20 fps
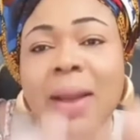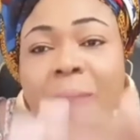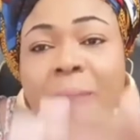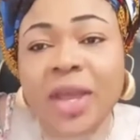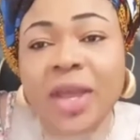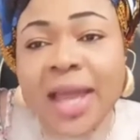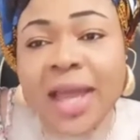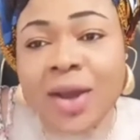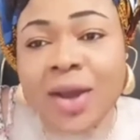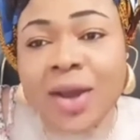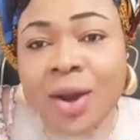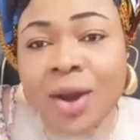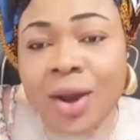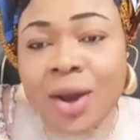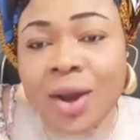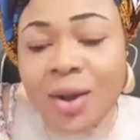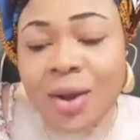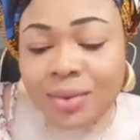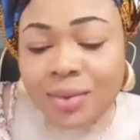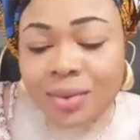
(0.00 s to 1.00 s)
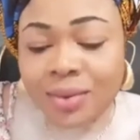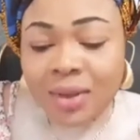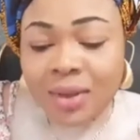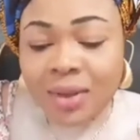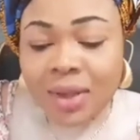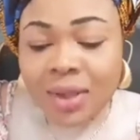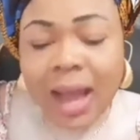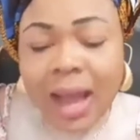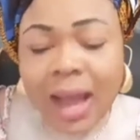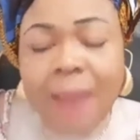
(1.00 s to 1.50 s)
pick a call.
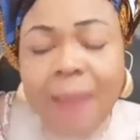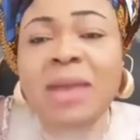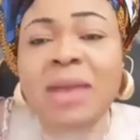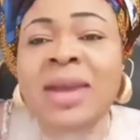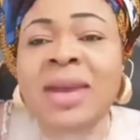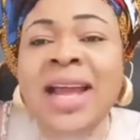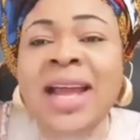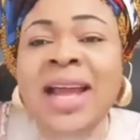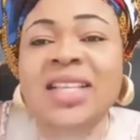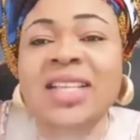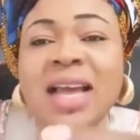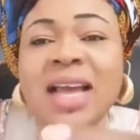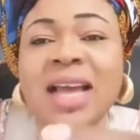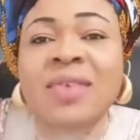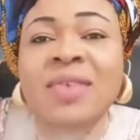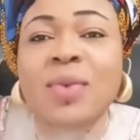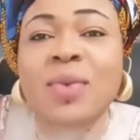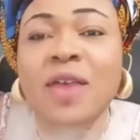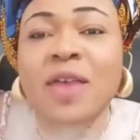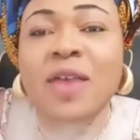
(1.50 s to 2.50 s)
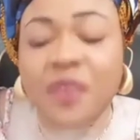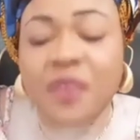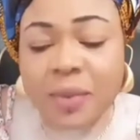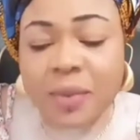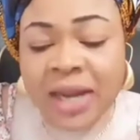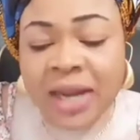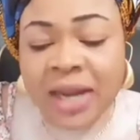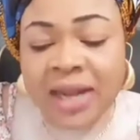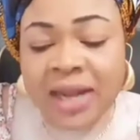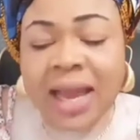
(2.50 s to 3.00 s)
I bet me they tell me where fair
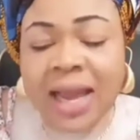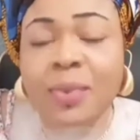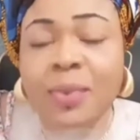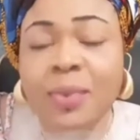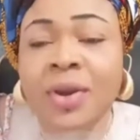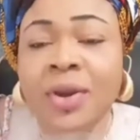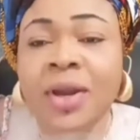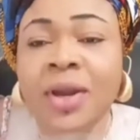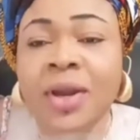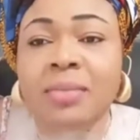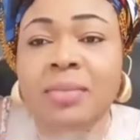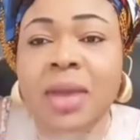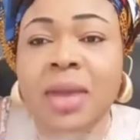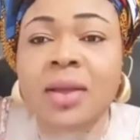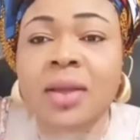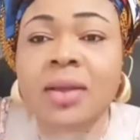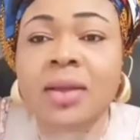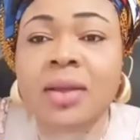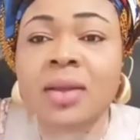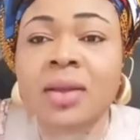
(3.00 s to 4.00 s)
when they lag with it, babe.